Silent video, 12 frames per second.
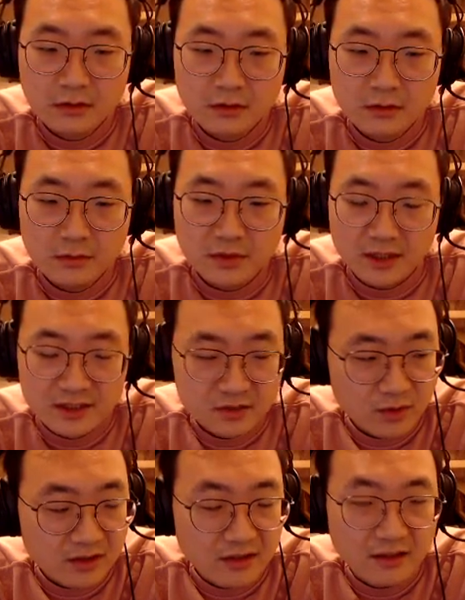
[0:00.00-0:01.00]
But I just
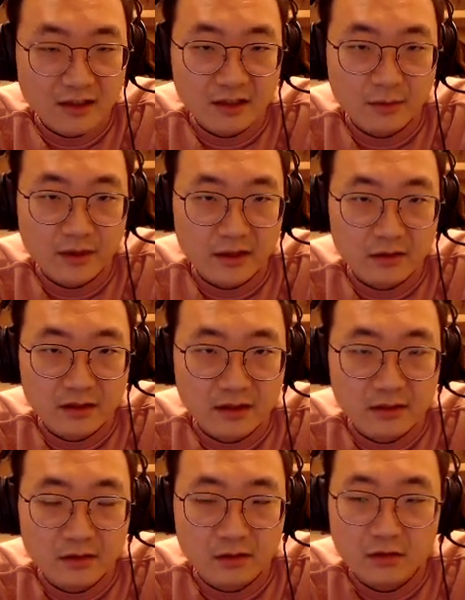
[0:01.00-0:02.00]
wanted to talk about
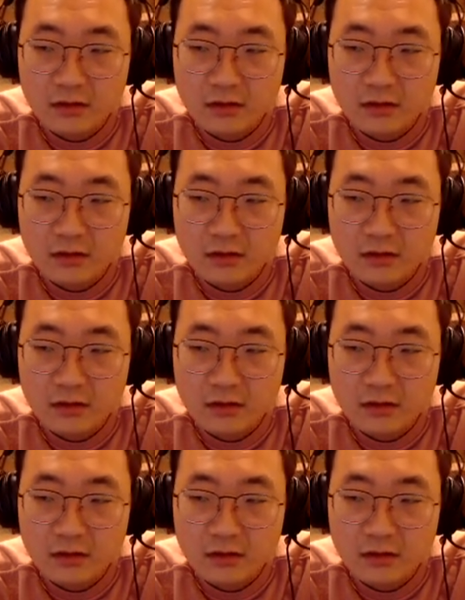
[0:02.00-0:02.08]
how